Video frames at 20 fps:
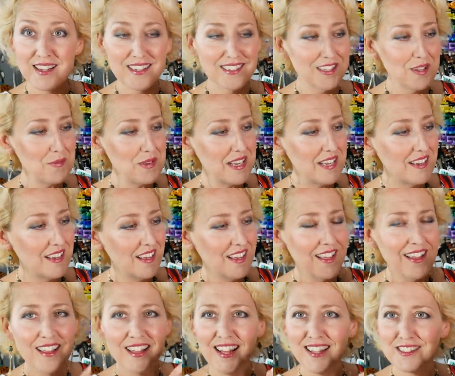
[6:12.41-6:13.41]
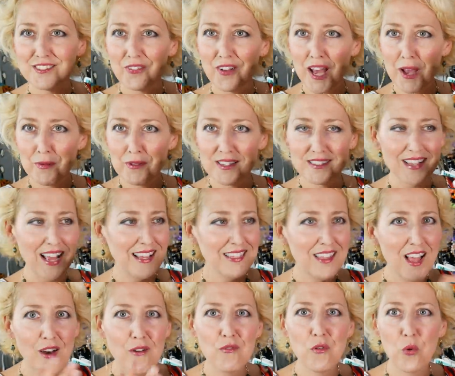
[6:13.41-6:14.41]
Because I mean, that's fabulous. I
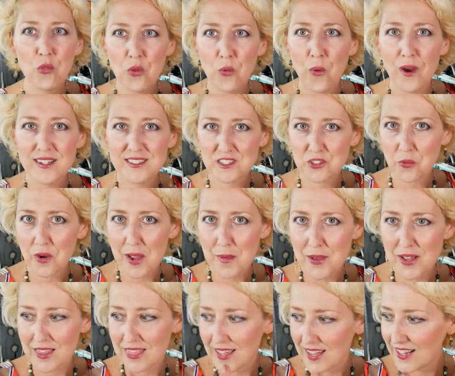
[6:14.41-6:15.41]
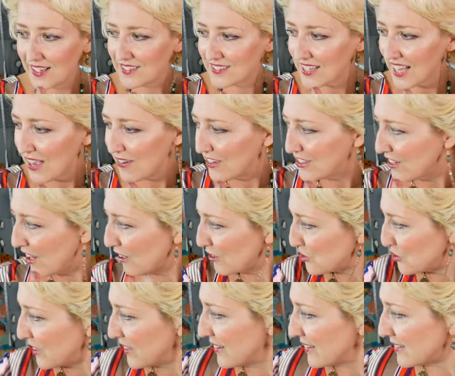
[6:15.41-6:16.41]
love the white ceramic things they have at Dollar
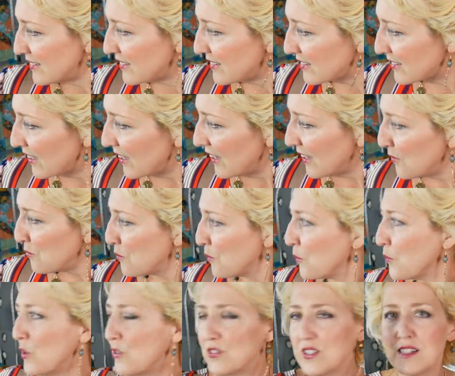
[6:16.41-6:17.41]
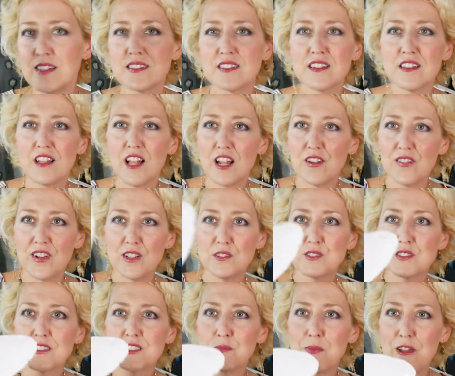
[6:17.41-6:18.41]
Tree. This is, you've seen this in a lot of videos.
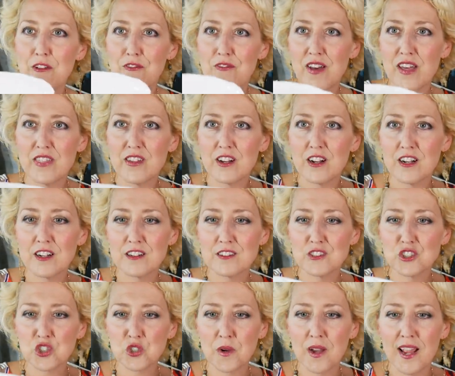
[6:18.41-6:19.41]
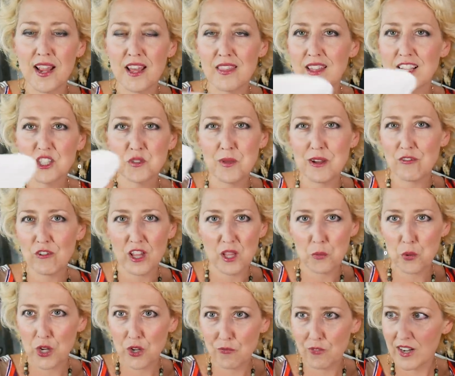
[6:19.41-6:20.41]
This is my feather tray. I think it's meant for
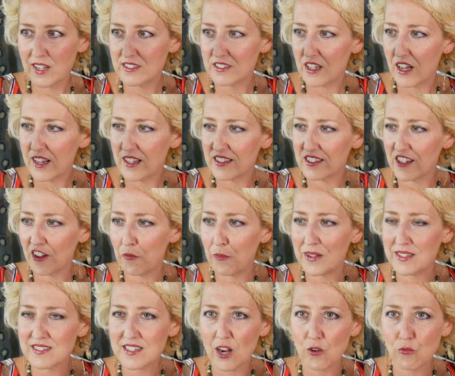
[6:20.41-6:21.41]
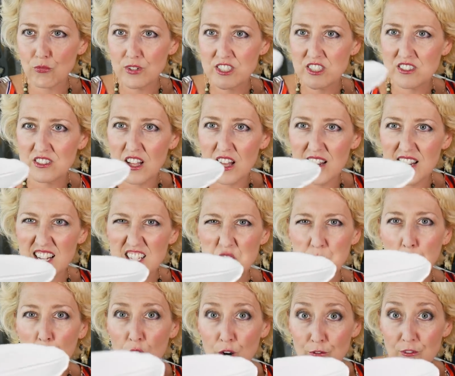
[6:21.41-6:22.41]
like putting rings on and stuff, but it's got ridges on it. It's
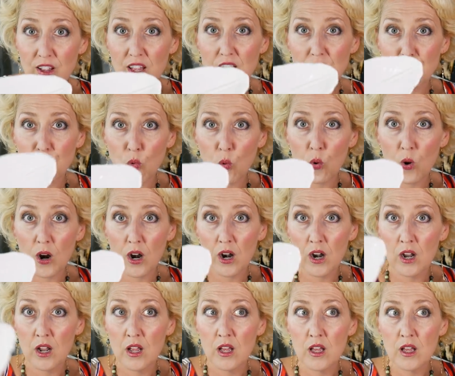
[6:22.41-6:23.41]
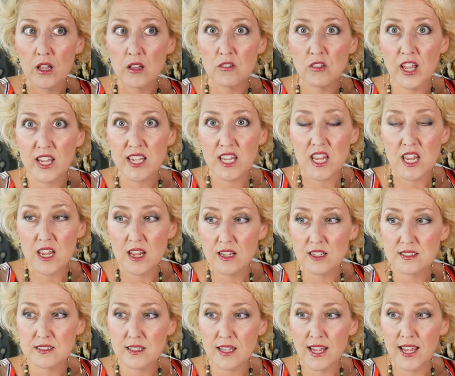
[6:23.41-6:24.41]
perfect for like
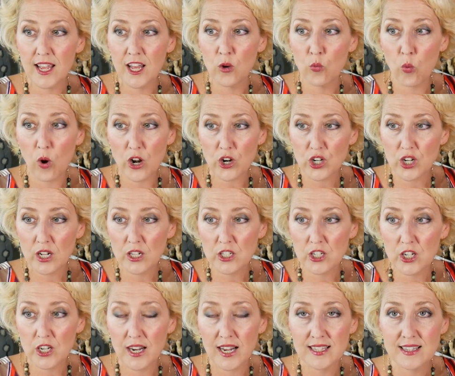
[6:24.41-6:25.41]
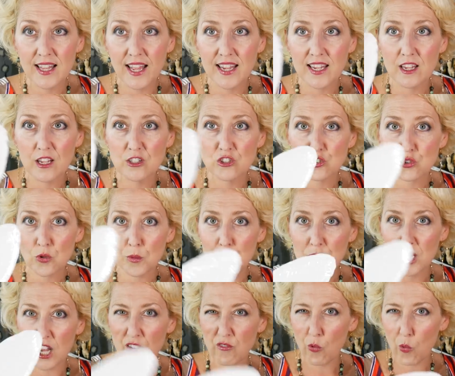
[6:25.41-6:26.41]
inks and watercolor and like
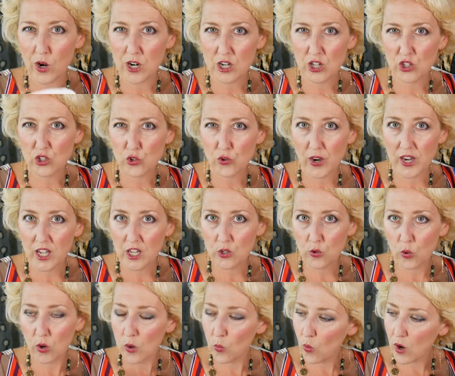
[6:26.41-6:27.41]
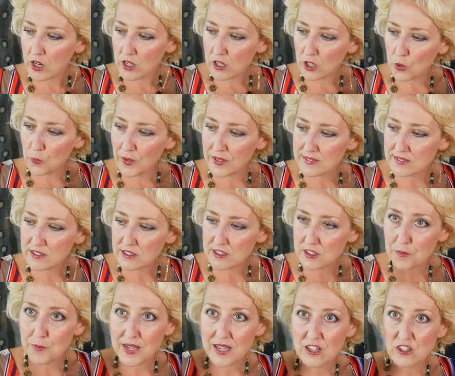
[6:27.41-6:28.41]
scribbling off a watercolor crayon or a watercolor pencil
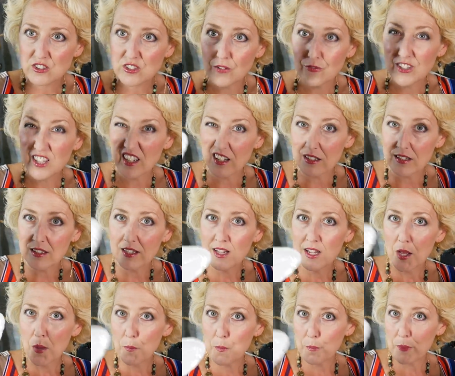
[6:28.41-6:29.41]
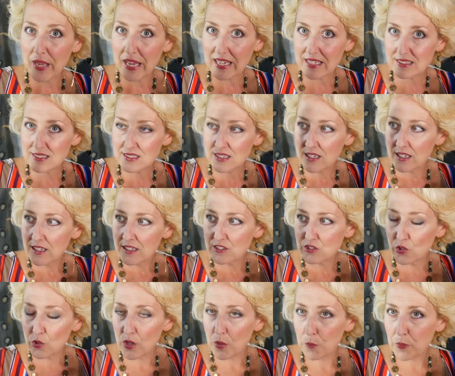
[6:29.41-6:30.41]
to make yourself a little paint
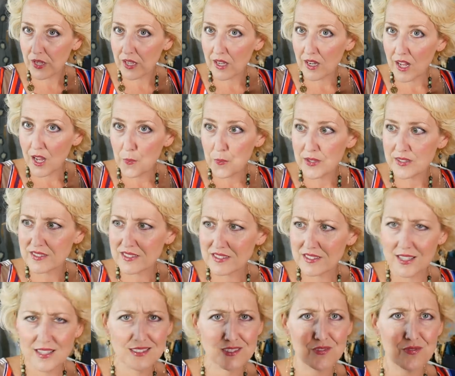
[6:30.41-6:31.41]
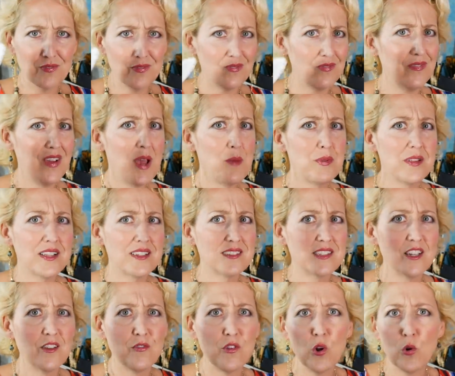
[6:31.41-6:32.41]
so you could pick it up. It's, it's fabulous,
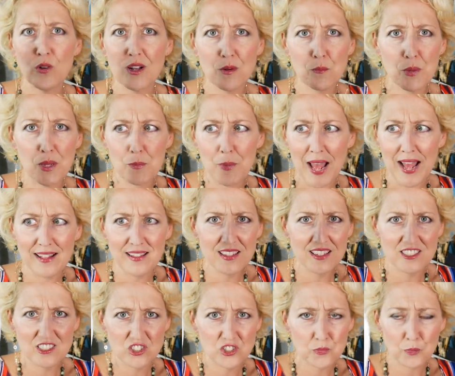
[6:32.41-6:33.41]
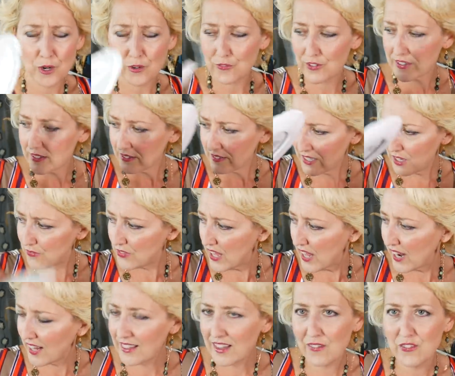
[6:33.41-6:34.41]
and if you don't need a big palette, it's just perfect. Love
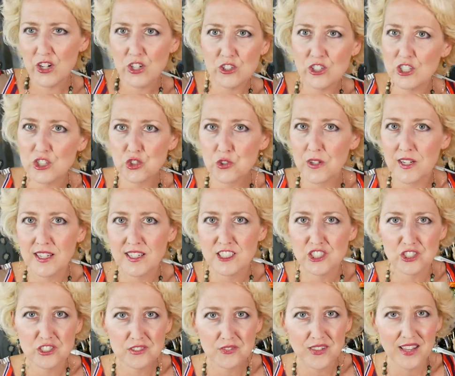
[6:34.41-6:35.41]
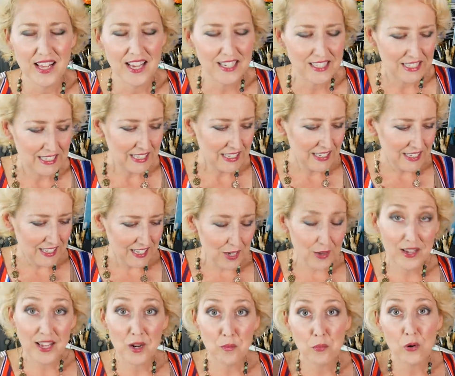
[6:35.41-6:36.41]
that. I love their little trinket dishes for that. Uh,
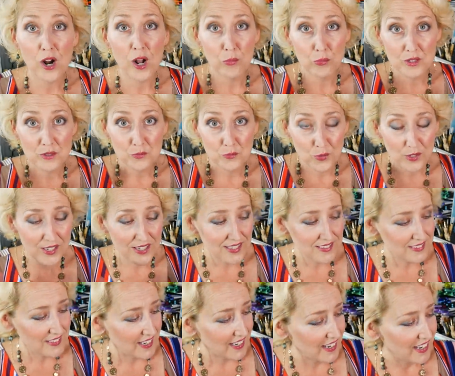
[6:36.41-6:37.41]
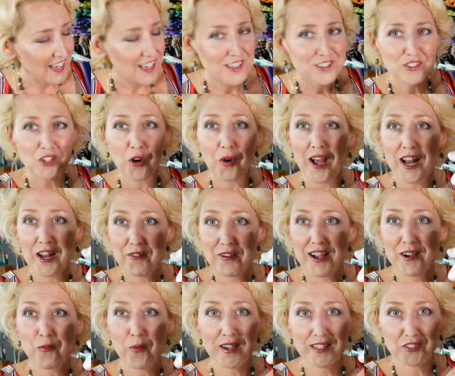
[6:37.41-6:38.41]
I got a problem, what can I say? So
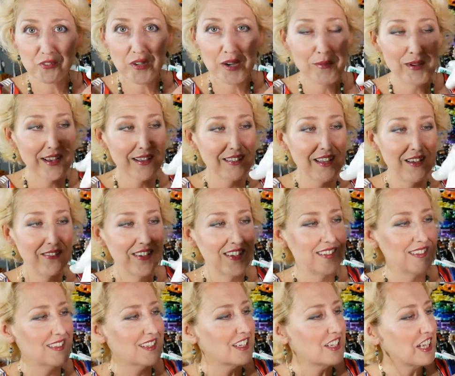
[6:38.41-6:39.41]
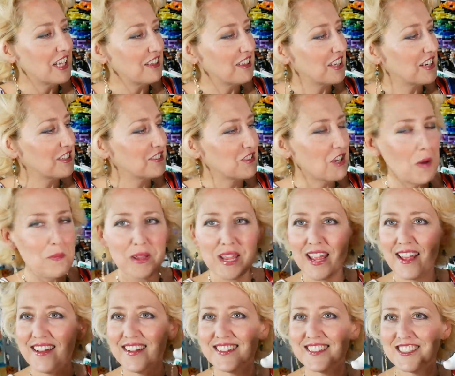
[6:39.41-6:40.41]
anyway, white ceramic, love it, little little zombie
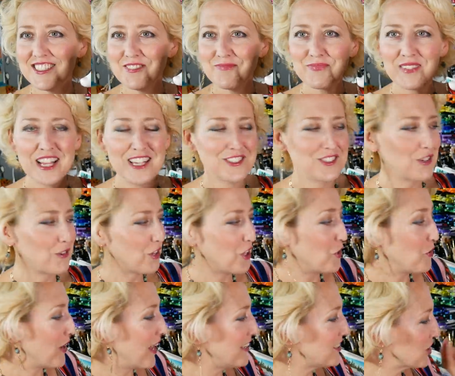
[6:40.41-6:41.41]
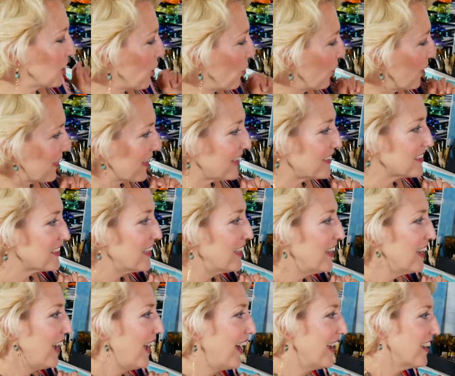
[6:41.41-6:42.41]
hand. So cute, and to go with it,
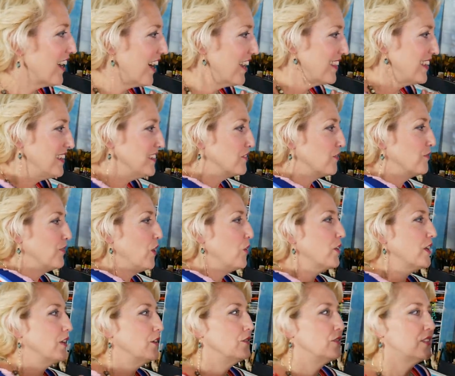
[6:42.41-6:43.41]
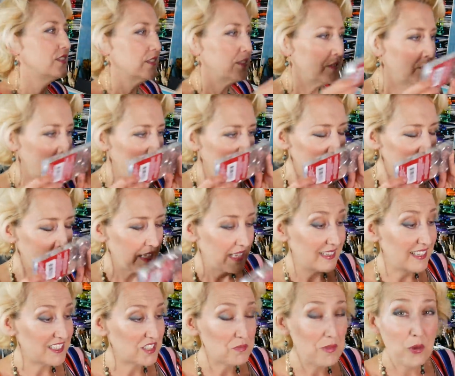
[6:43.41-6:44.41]
I got these votives,
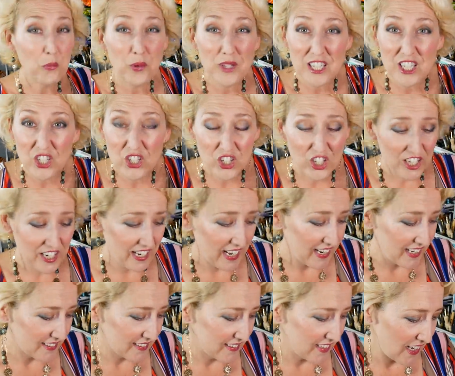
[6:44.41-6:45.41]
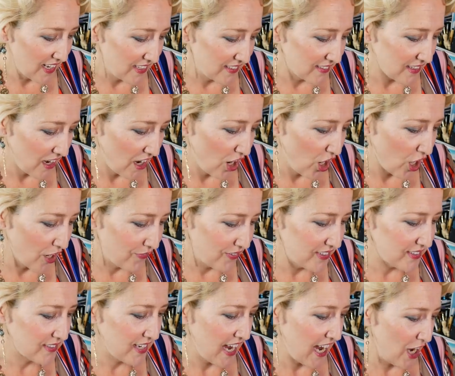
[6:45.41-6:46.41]
and they smell really good, and it says uh,
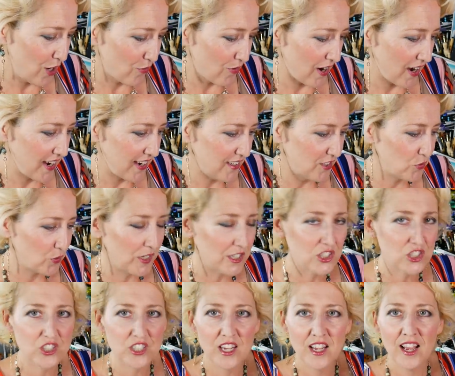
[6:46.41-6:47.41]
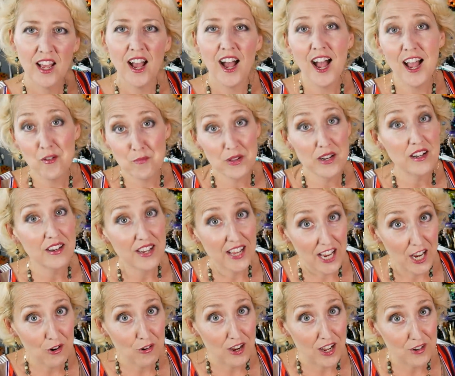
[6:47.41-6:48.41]
Harvest Hayrides, which I've been on a
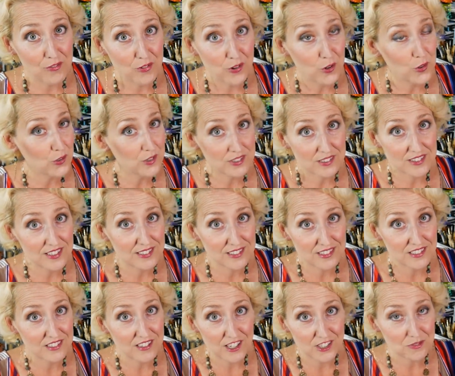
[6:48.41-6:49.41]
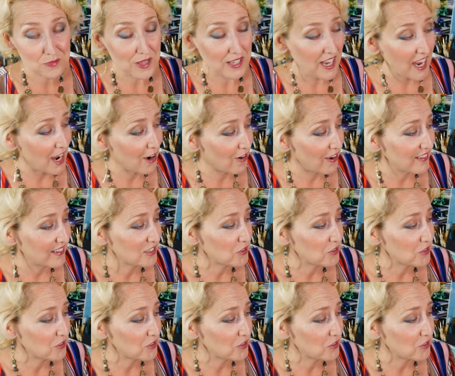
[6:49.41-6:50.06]
hayride, folks. This does not smell like hayride.